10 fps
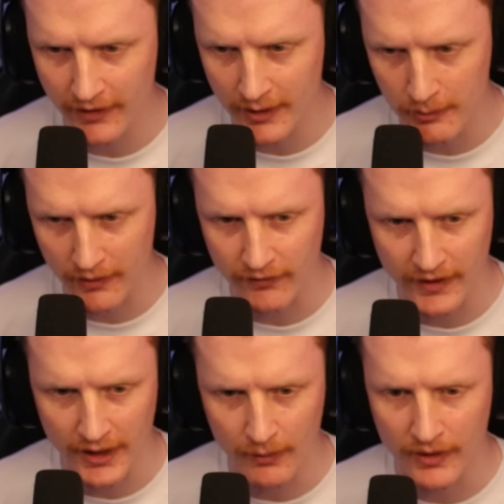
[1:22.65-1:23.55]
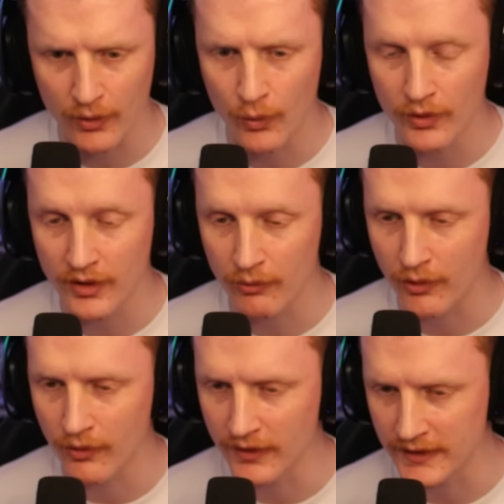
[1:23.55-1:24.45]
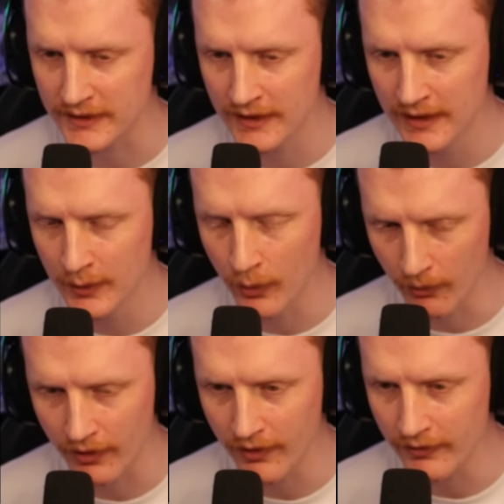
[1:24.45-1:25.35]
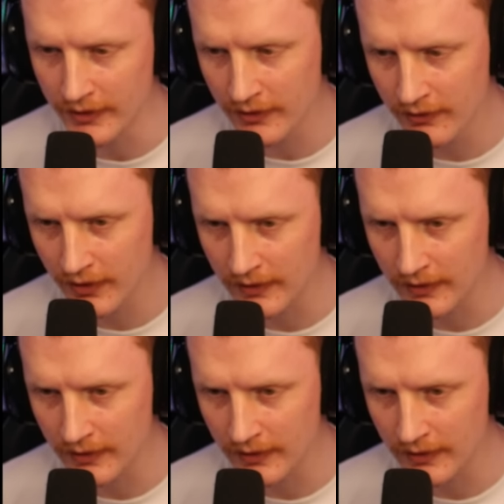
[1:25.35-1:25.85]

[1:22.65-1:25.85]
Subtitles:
number of video and audio recordings were recovered.